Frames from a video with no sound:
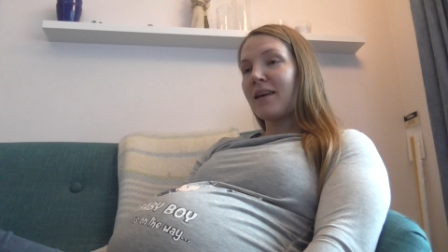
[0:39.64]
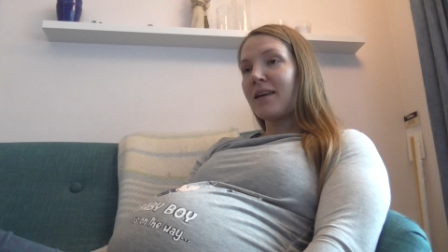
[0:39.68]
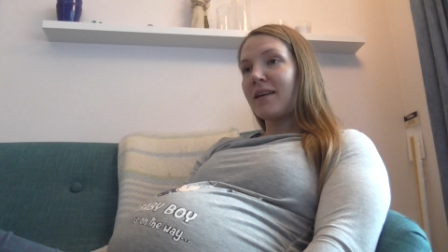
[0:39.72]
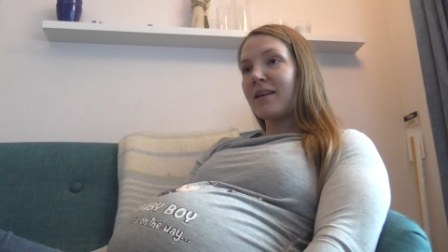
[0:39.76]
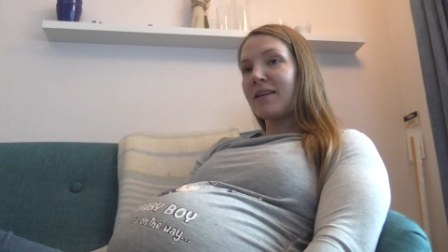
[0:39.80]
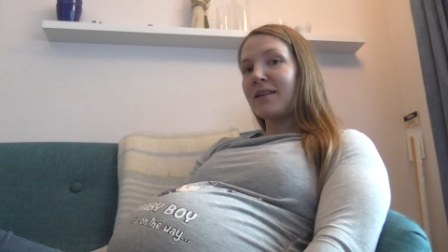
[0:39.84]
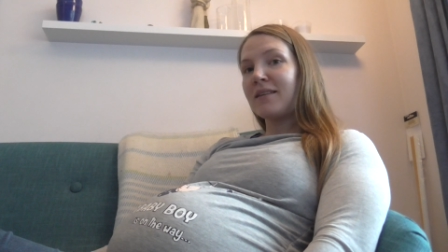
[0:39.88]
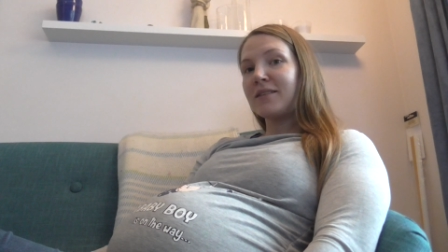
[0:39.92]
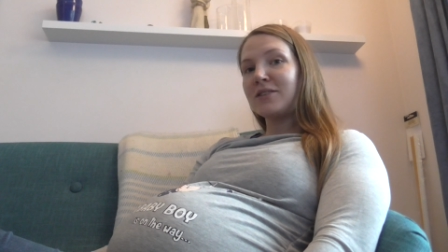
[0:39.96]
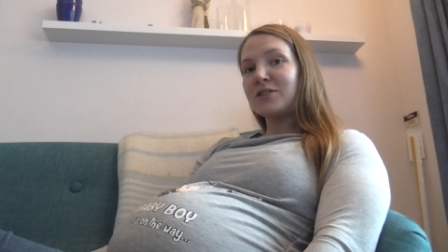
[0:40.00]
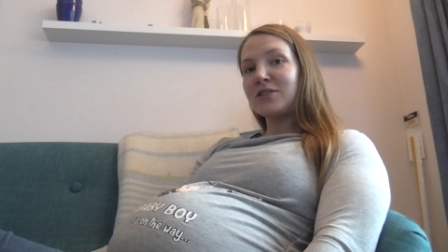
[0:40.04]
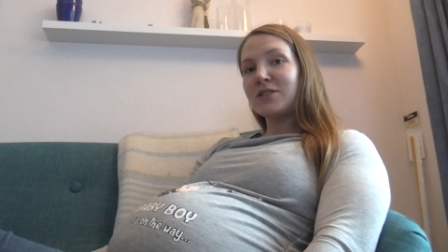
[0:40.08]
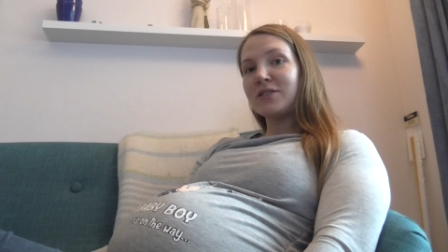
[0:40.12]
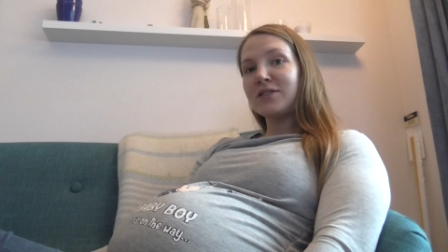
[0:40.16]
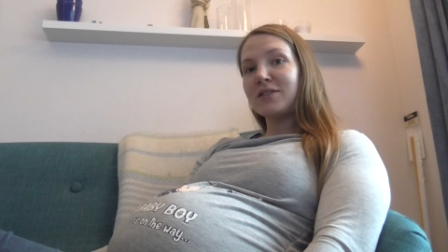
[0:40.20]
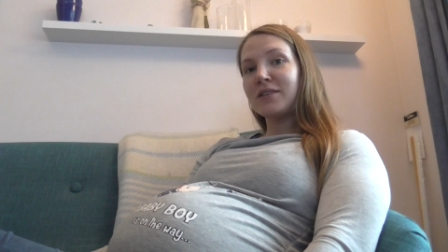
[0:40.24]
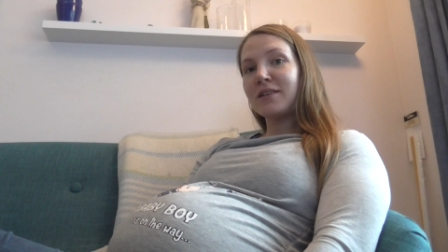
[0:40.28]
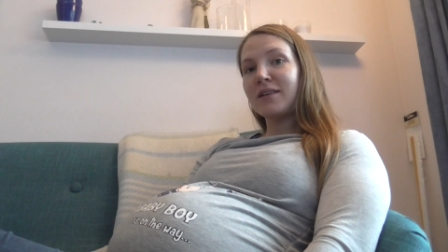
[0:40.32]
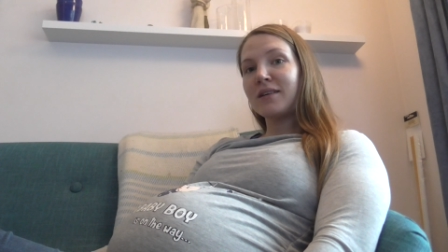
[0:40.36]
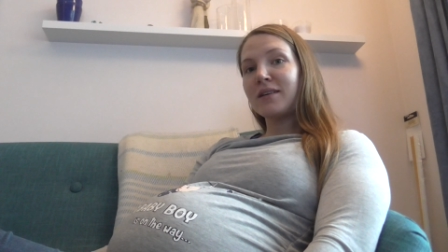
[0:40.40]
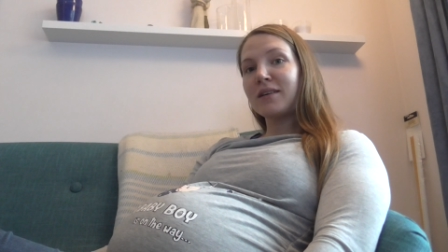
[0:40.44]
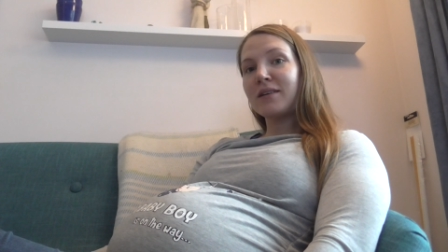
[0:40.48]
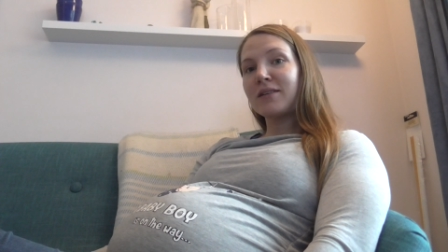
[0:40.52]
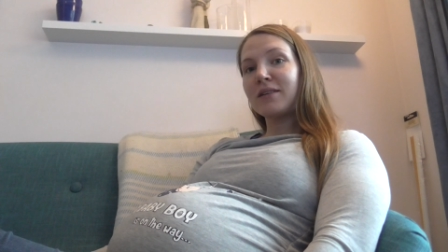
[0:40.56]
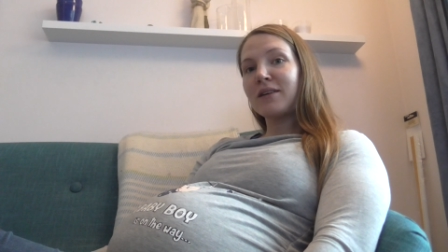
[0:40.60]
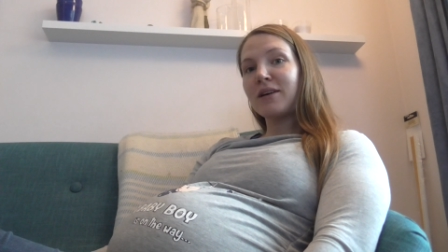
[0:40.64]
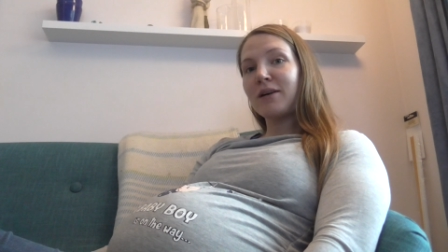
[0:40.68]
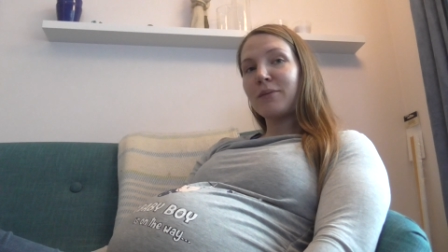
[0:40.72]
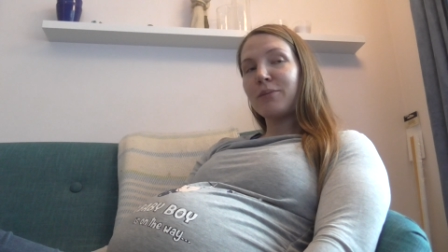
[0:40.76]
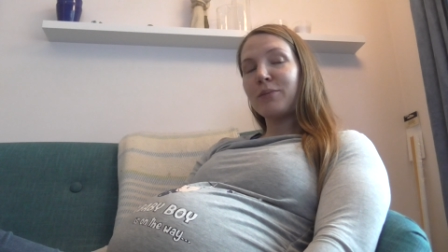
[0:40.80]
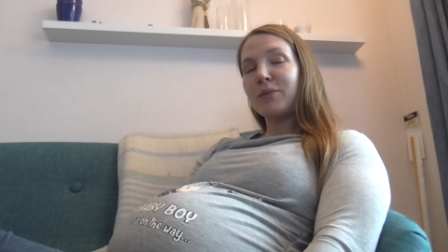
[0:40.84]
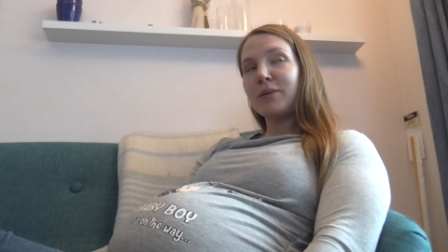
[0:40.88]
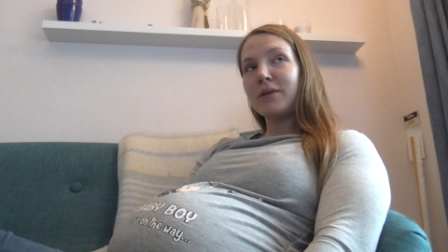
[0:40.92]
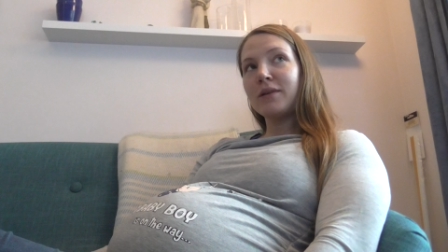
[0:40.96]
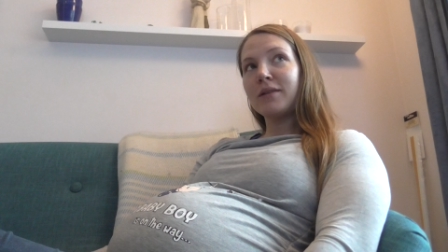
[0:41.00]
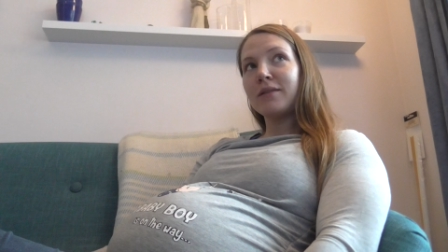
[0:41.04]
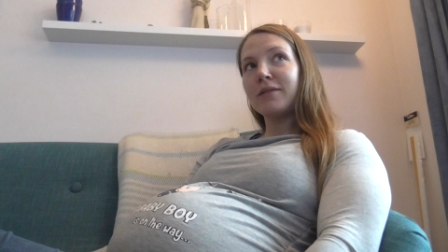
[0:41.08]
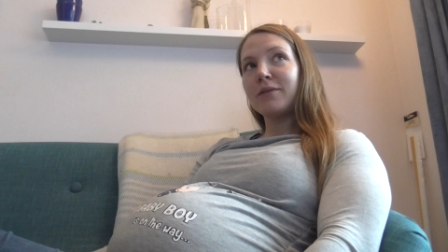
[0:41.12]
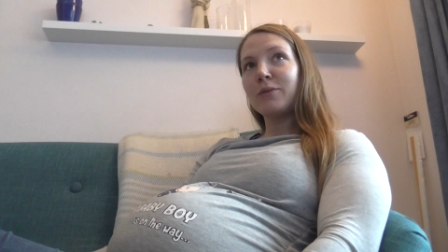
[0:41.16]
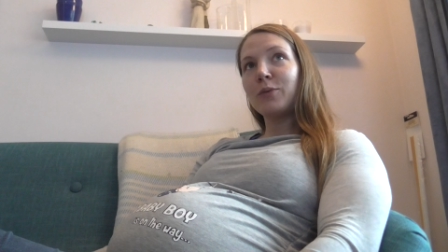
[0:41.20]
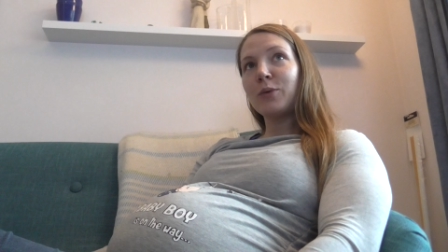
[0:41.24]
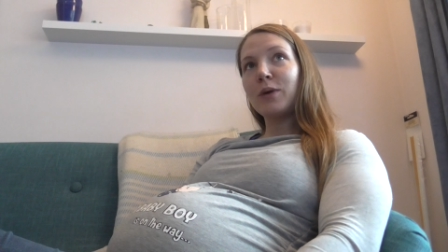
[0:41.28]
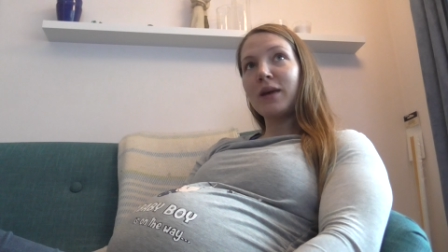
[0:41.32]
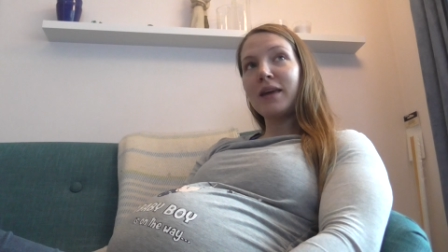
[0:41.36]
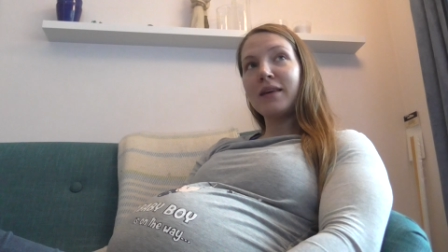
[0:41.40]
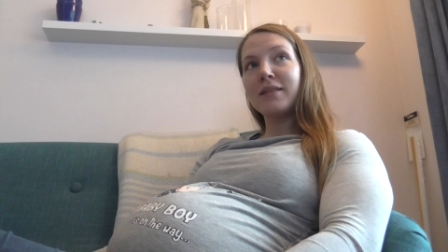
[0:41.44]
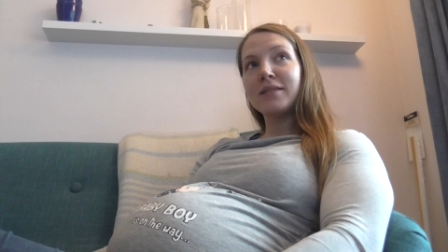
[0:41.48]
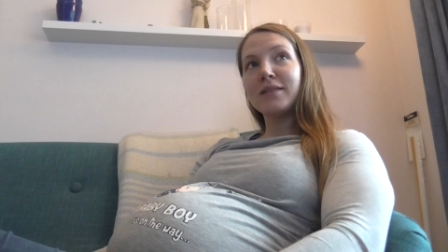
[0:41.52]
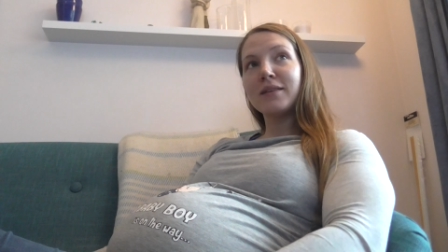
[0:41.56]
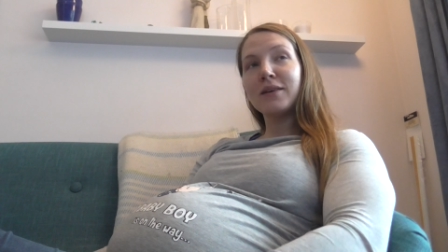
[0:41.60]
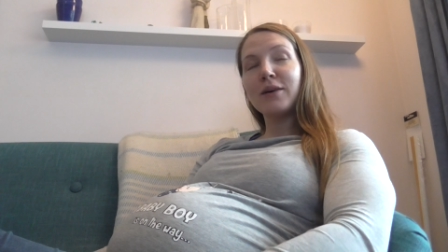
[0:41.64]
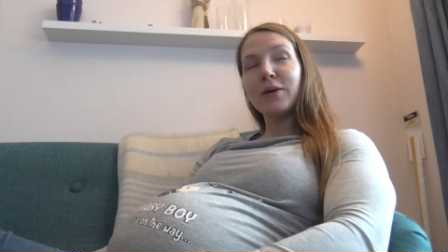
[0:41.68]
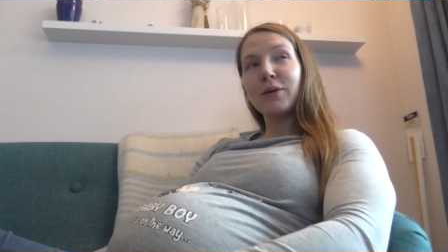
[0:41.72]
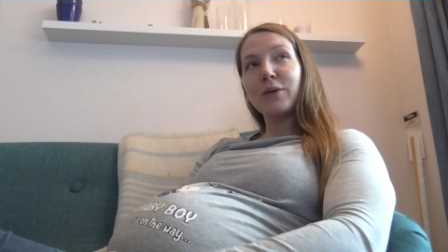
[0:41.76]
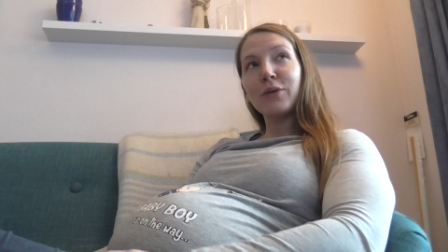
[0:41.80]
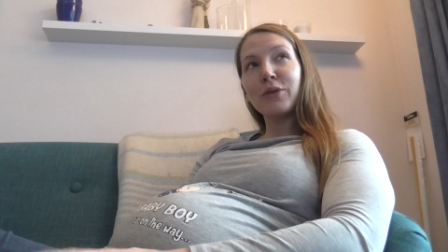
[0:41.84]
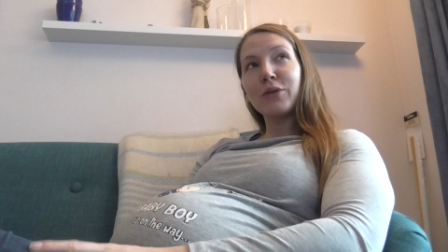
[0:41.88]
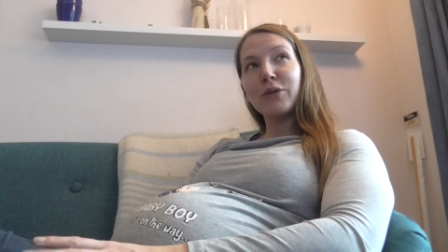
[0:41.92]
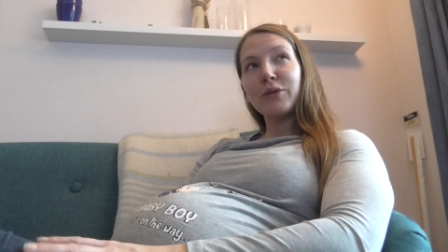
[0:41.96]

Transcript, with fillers: Uh, just a couple of weeks ago,